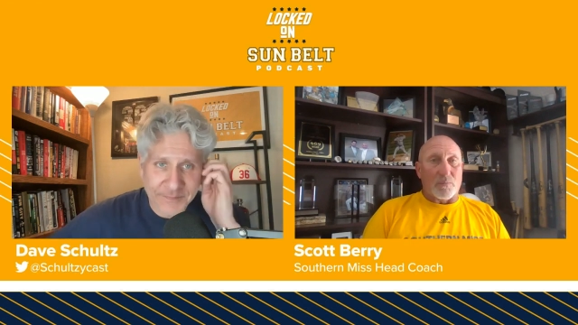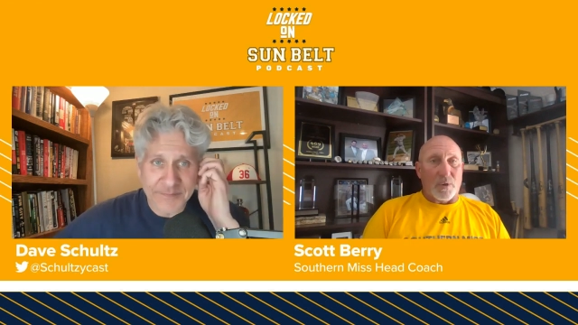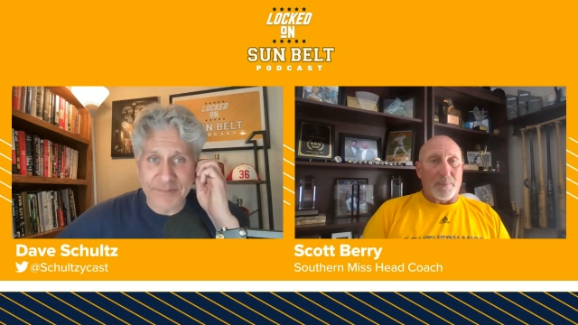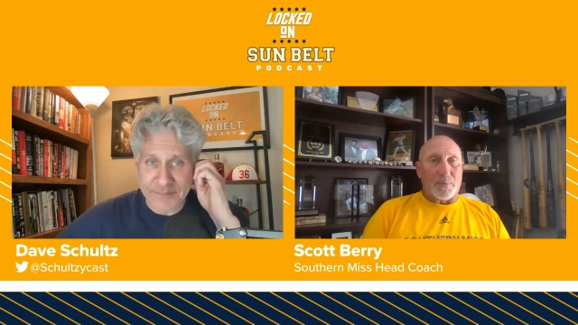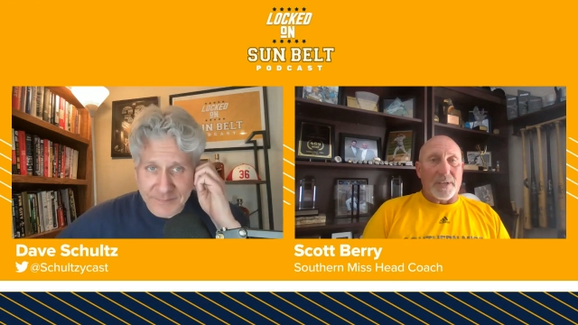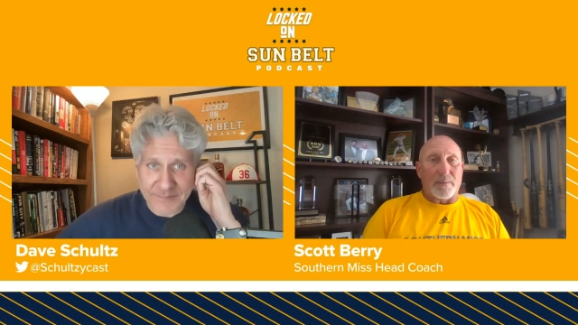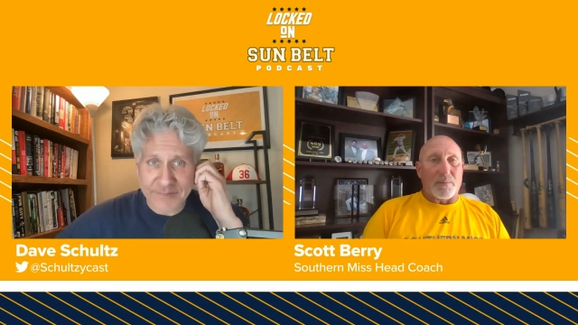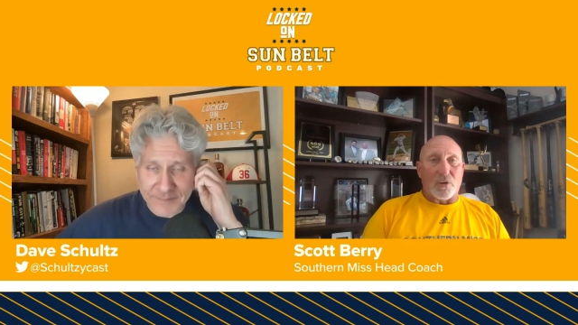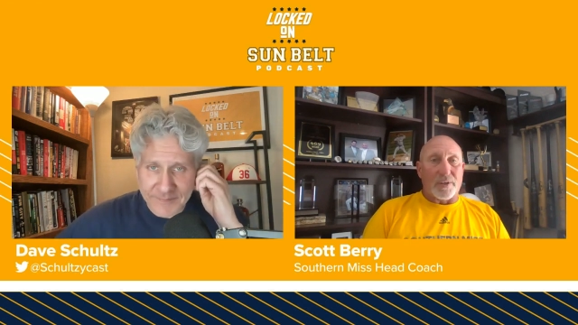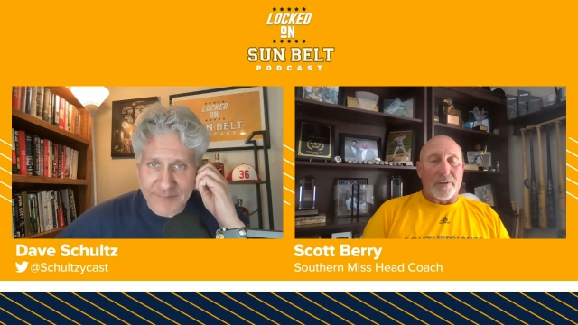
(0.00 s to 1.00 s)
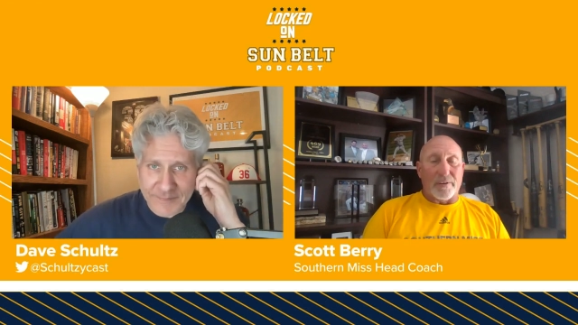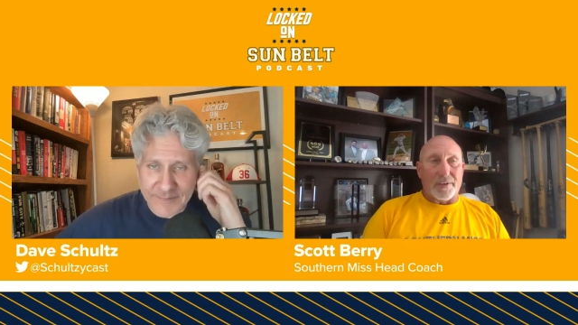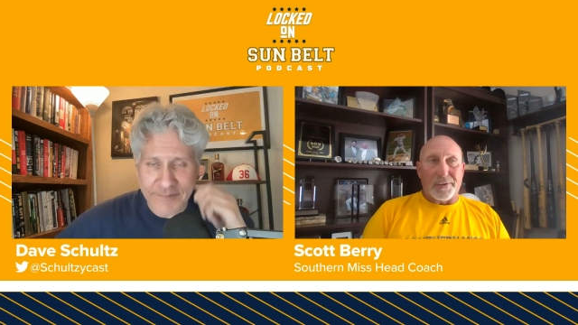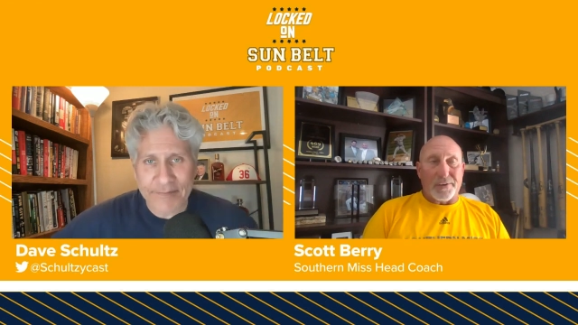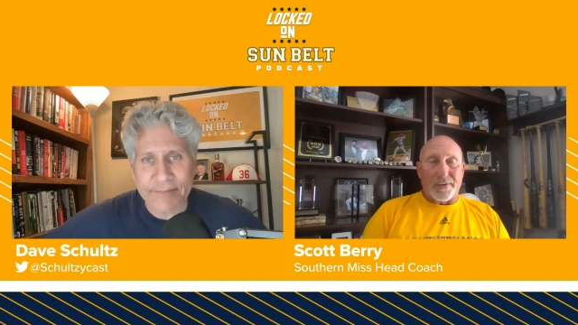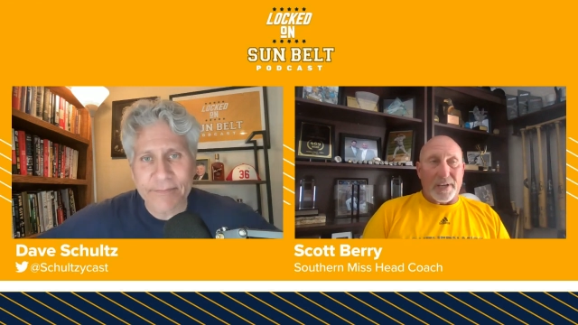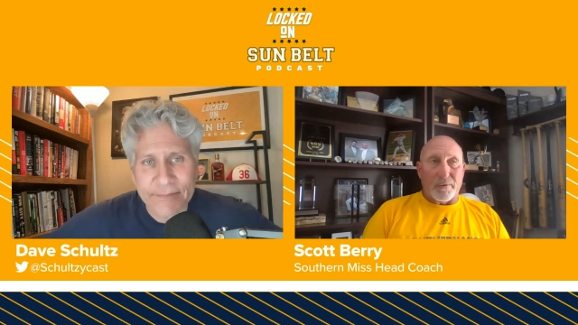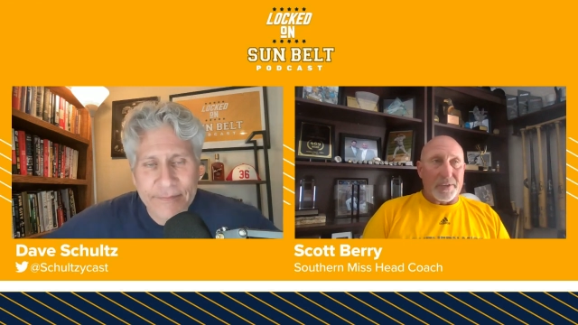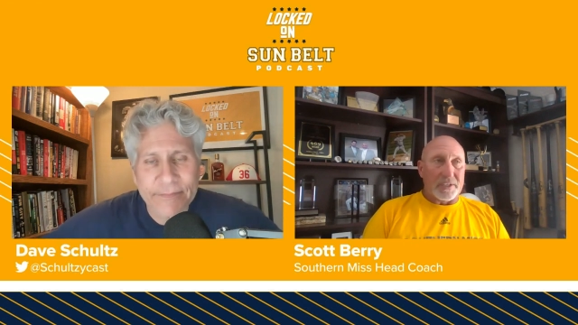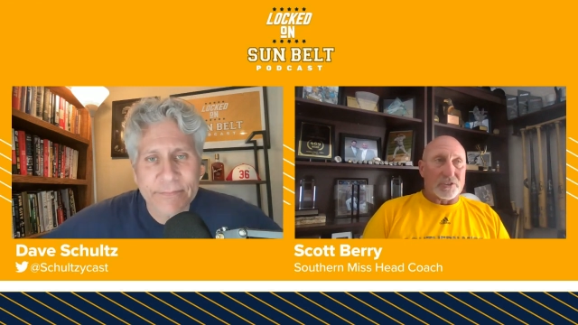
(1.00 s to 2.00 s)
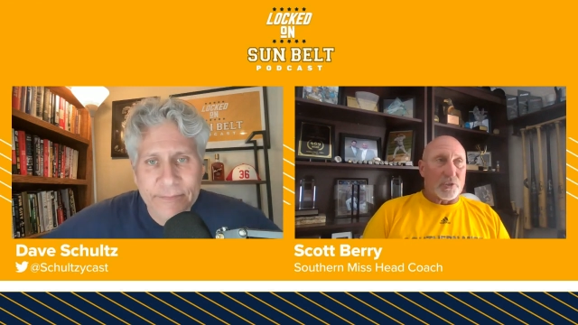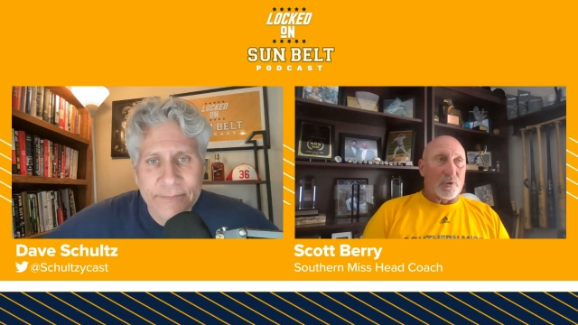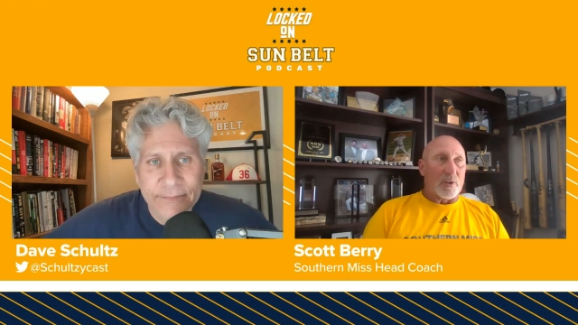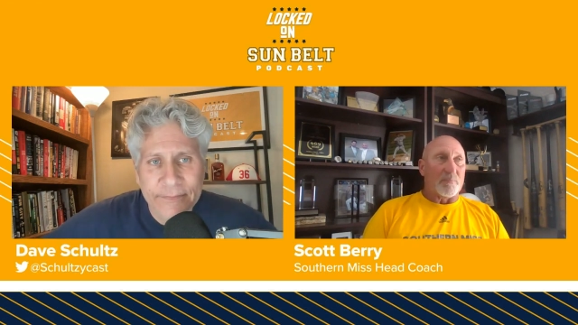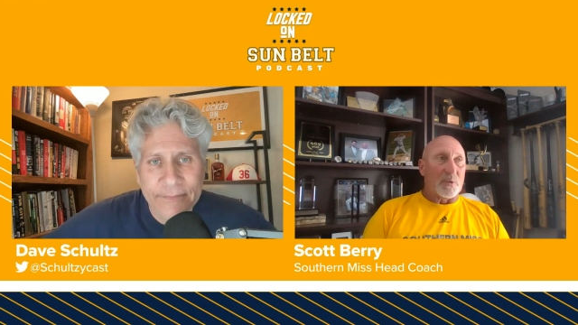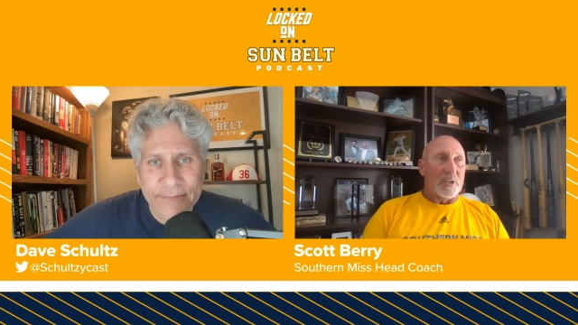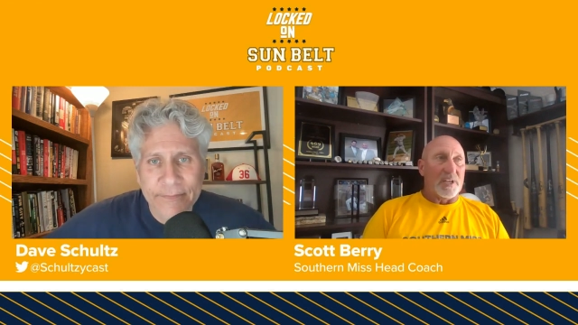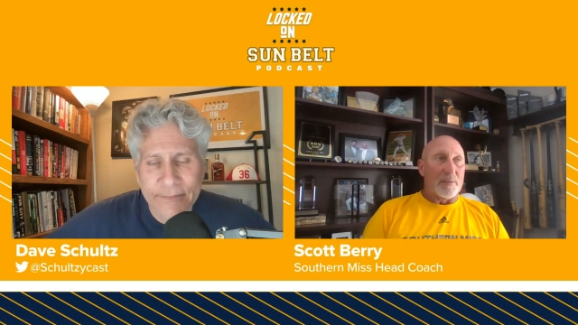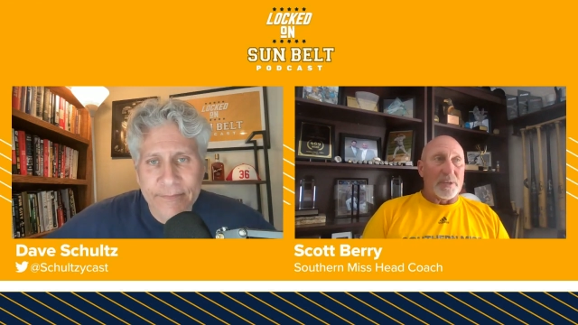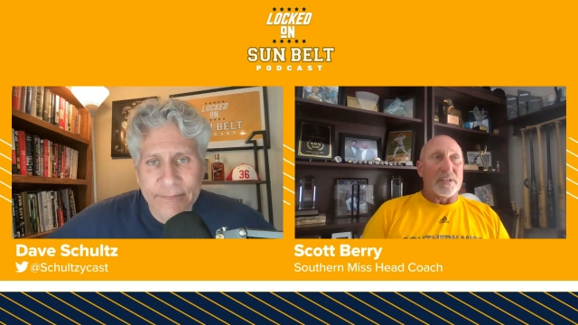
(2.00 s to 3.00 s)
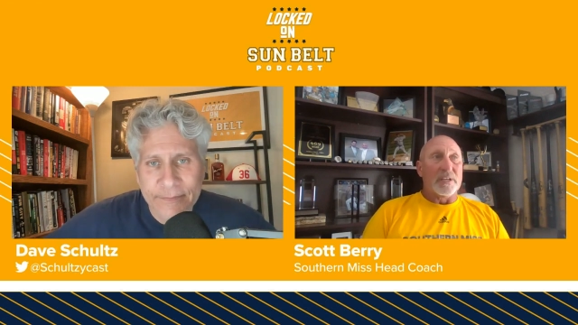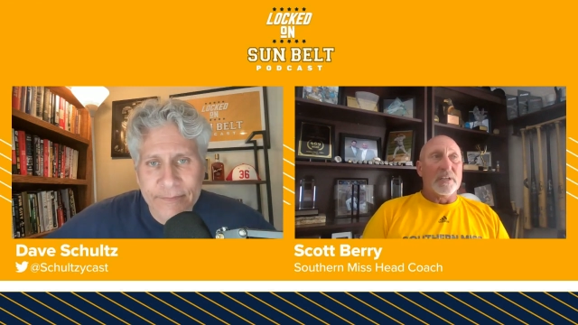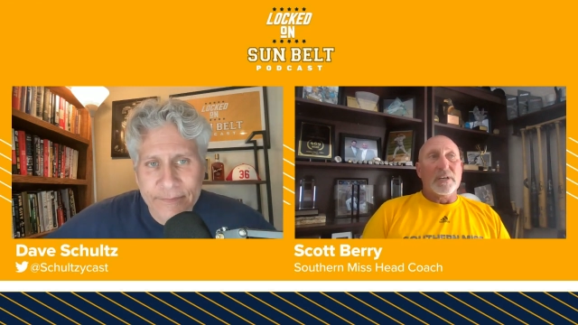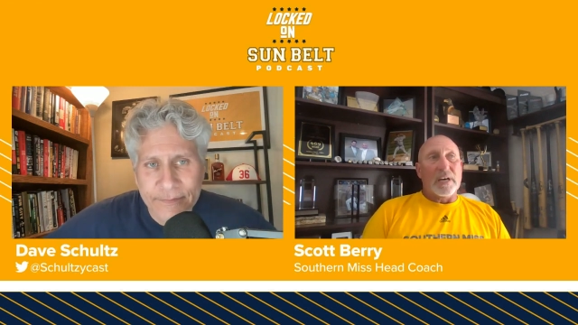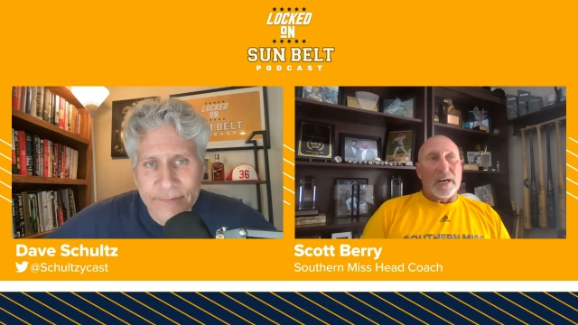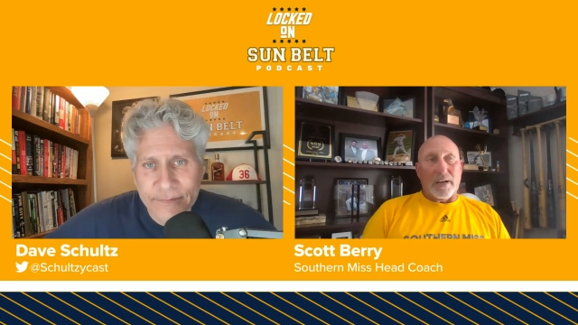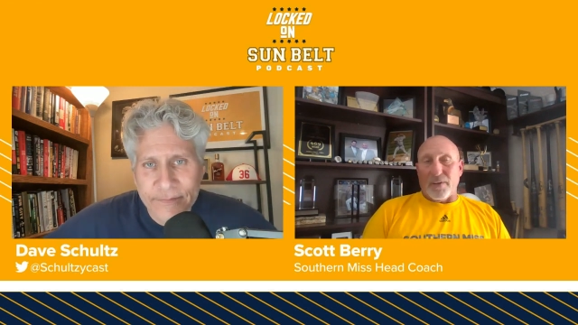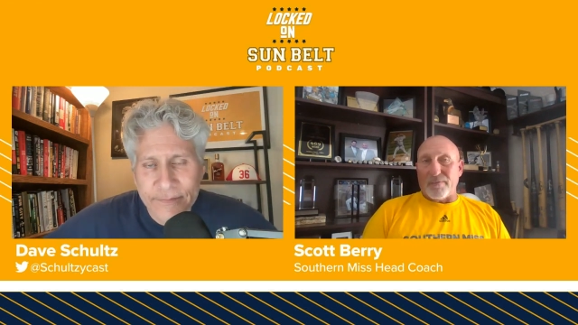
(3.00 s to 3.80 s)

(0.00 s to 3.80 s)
Speaker 1: We played them earlier in the year. Now we didn't show up and play, but they're